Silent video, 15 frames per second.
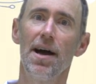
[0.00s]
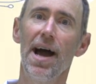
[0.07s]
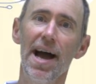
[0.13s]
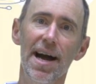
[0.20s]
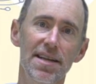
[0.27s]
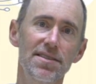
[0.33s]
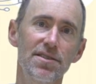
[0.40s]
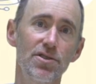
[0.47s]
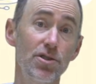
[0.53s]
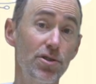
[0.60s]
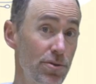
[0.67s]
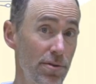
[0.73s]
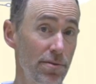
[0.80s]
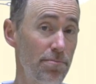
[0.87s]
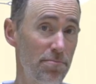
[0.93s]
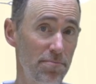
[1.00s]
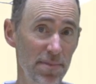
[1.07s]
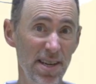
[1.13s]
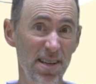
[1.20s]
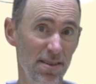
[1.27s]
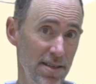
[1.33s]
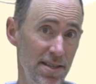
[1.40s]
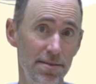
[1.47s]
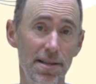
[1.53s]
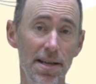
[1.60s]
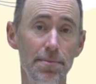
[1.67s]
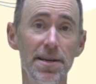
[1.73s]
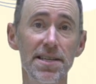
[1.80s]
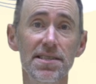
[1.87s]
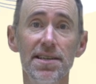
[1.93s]

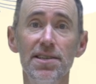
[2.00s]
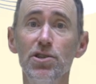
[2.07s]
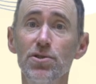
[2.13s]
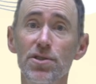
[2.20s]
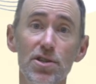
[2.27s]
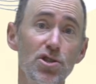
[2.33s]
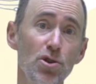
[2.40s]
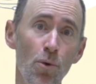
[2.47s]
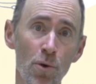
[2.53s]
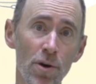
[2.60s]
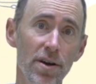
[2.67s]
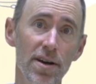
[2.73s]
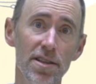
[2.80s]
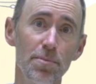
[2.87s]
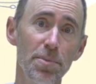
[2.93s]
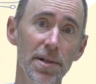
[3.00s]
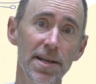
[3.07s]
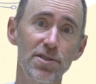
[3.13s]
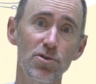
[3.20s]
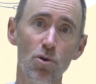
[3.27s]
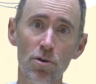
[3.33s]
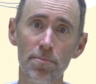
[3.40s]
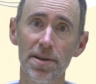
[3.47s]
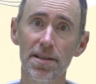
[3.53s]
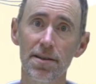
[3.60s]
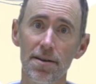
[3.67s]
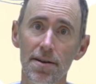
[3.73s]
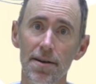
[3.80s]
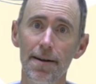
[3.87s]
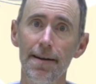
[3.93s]
they basically induce a torque on the planet's orbit.
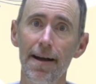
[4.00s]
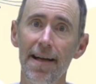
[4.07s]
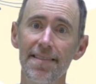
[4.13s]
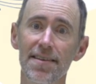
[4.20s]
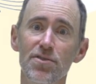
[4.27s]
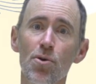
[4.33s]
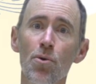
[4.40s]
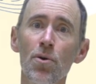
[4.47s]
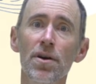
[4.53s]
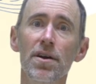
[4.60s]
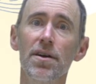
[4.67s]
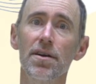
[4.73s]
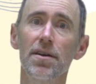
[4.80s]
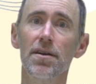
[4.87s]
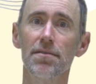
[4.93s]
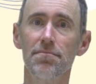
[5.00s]
And the torque